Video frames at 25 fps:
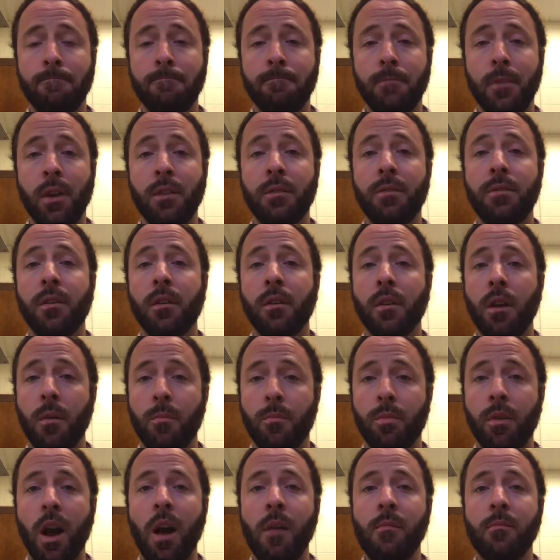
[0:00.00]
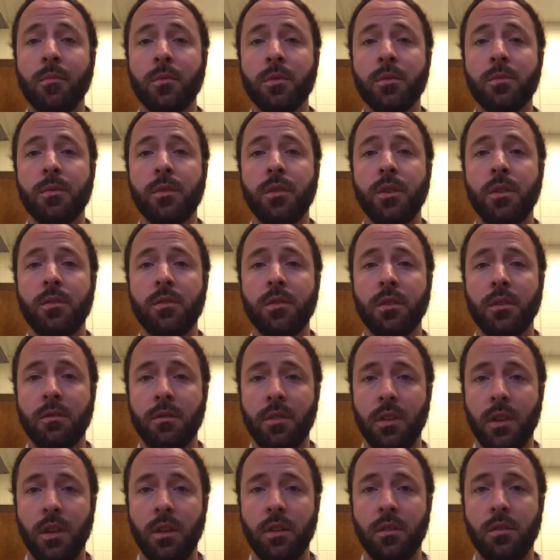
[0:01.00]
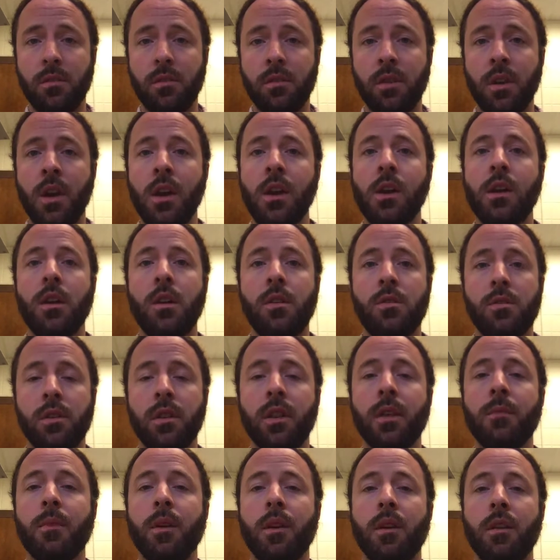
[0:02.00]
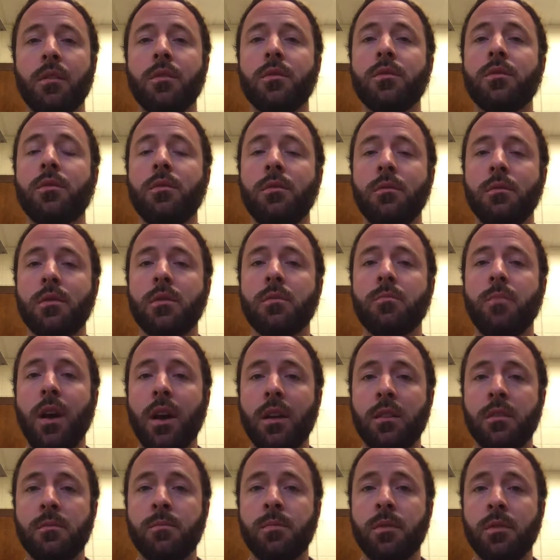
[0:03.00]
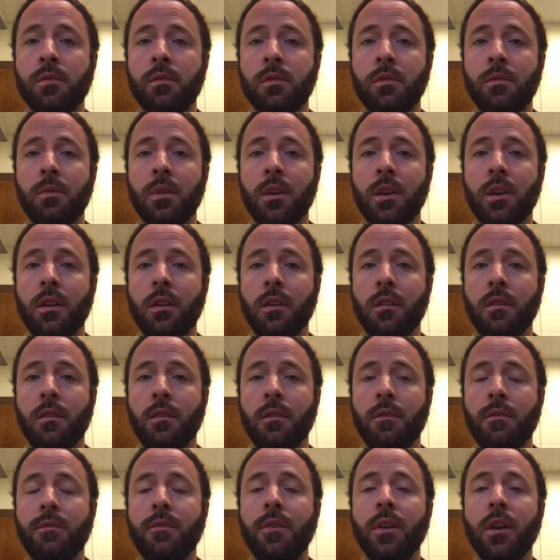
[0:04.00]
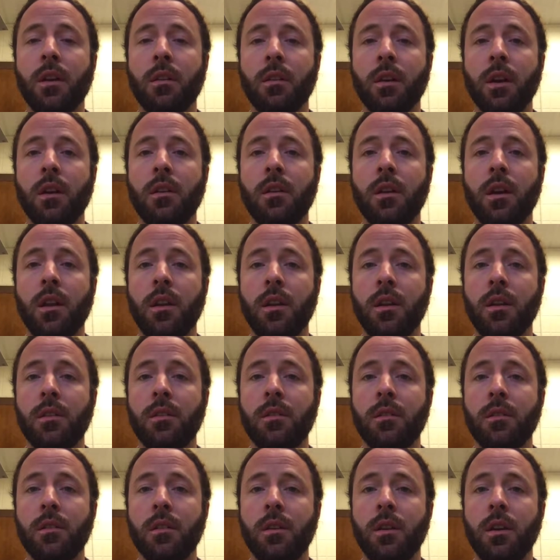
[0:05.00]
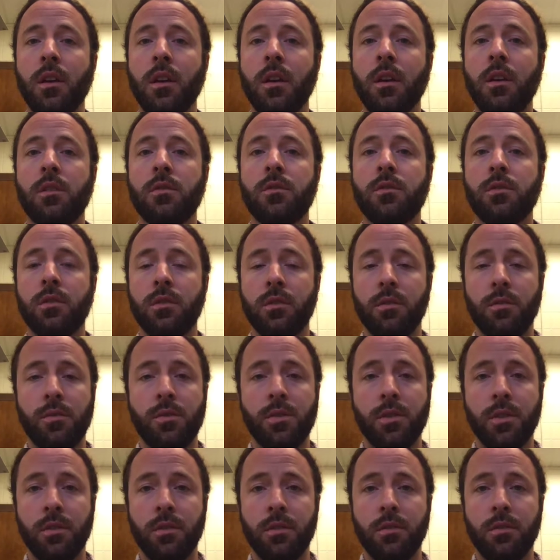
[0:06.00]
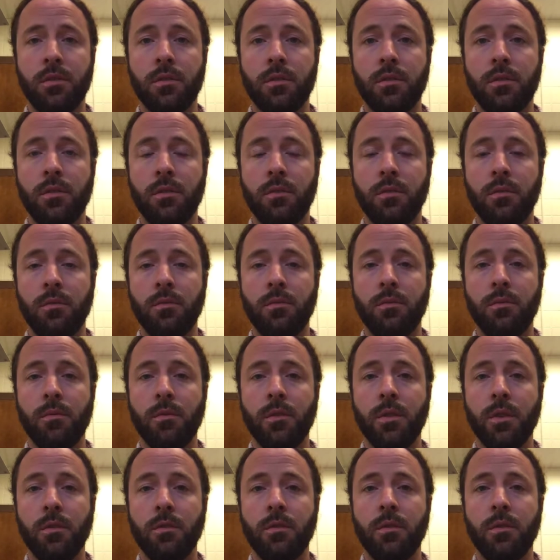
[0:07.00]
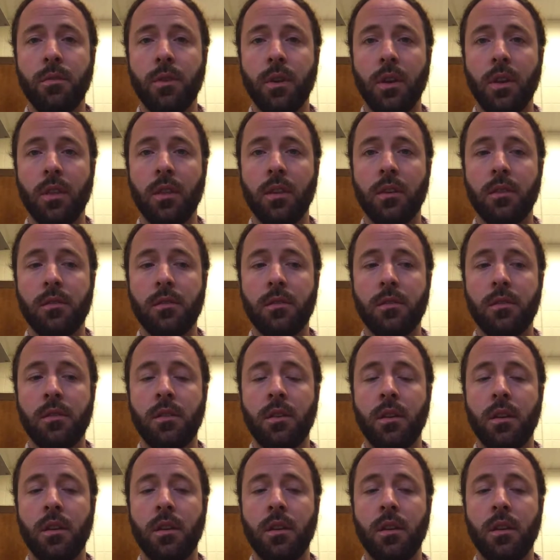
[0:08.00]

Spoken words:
If there are problems with using videos, you should let me know as soon as possible so we can figure out another solution to you doing this